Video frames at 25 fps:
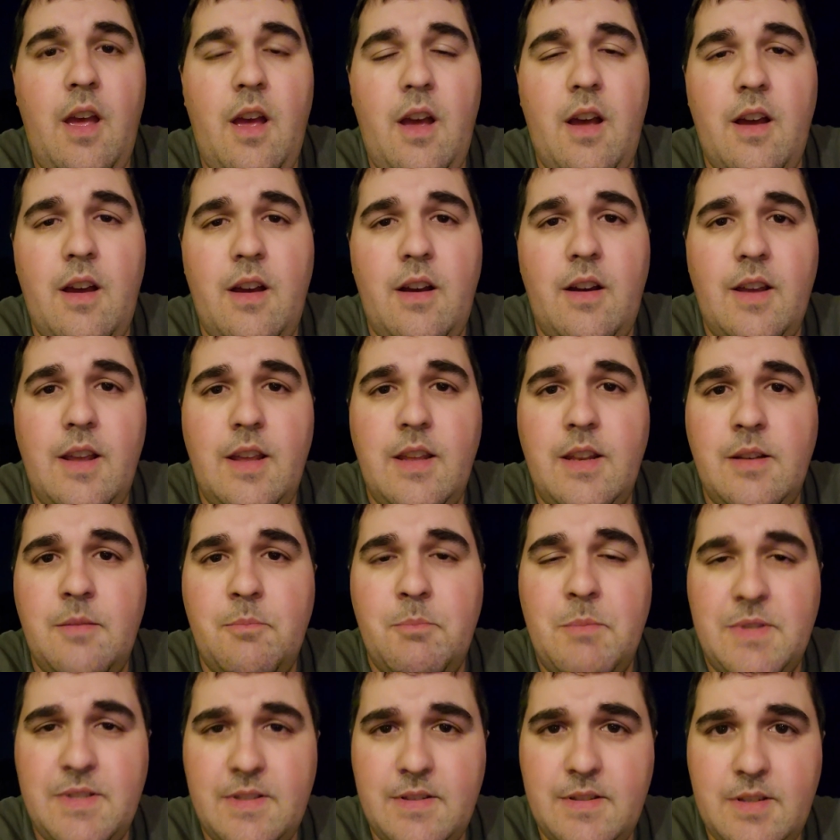uh,
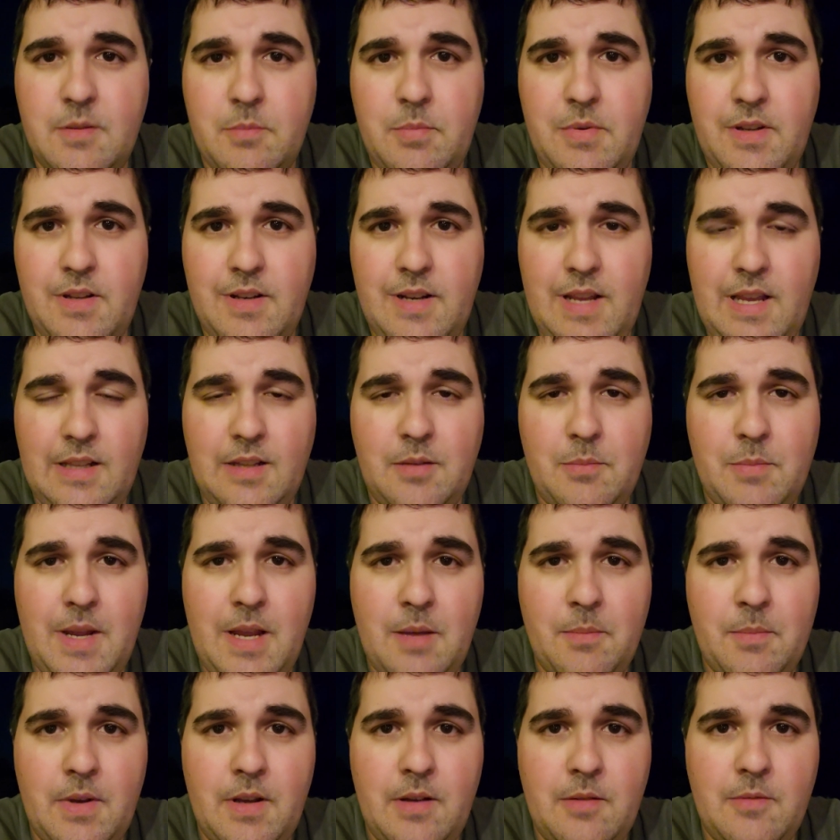in Mississippi and
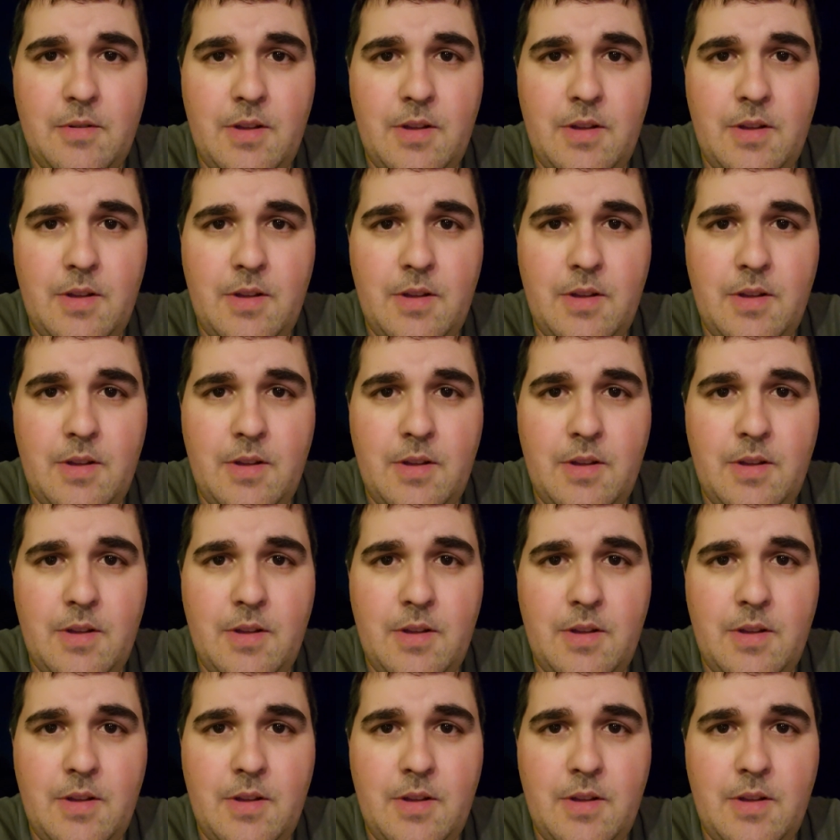Alabama.